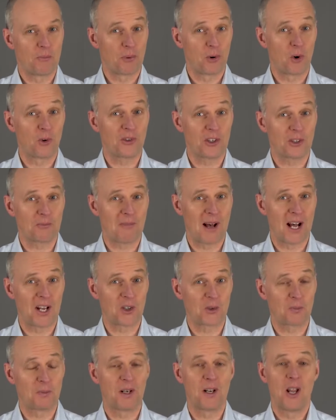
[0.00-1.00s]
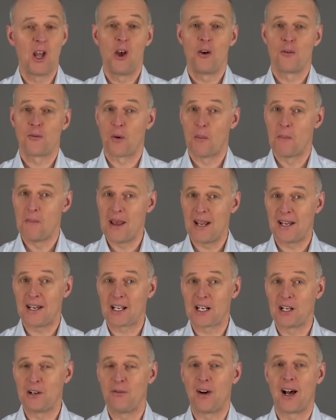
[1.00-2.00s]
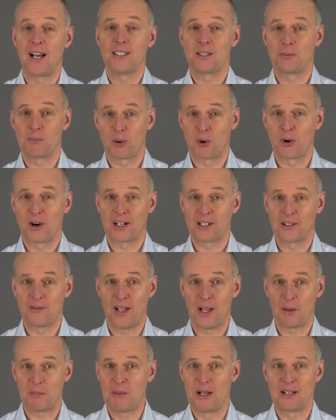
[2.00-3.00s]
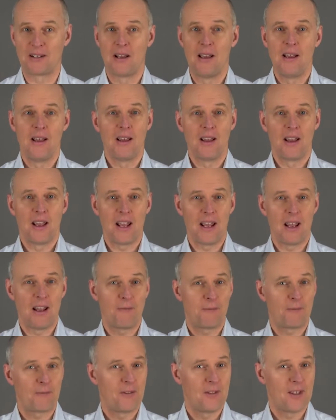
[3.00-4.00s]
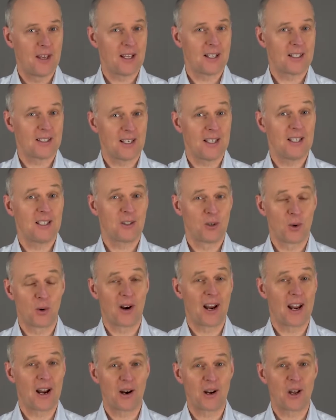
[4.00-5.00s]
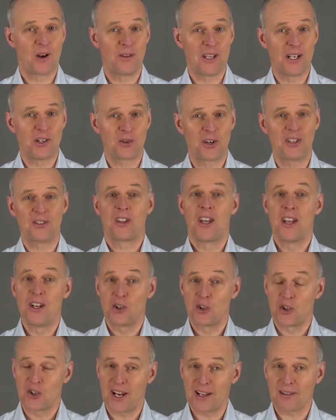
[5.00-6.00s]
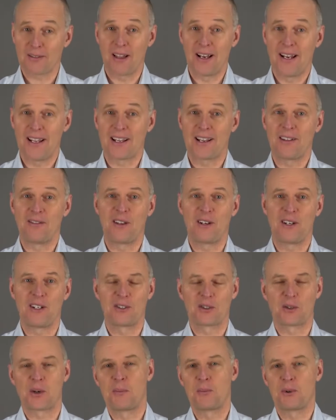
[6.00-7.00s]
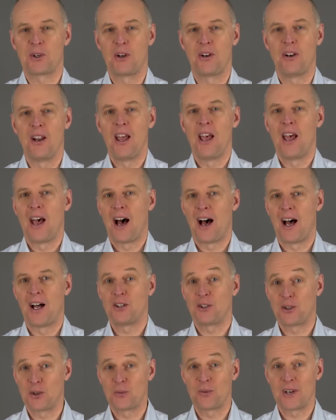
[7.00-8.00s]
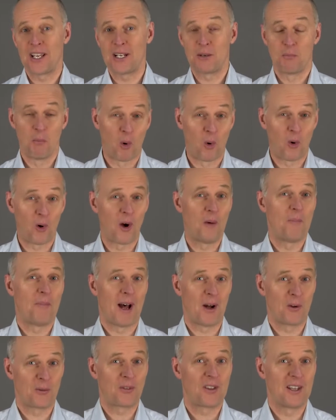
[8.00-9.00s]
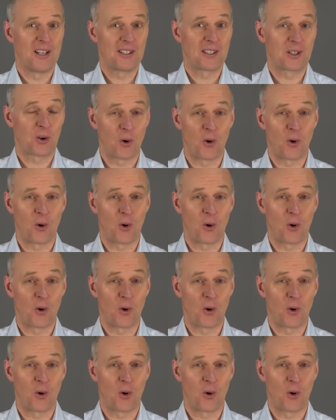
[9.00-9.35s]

on project management for medical device product development. If this is your area of interest, check the link in the description uh, to read more about this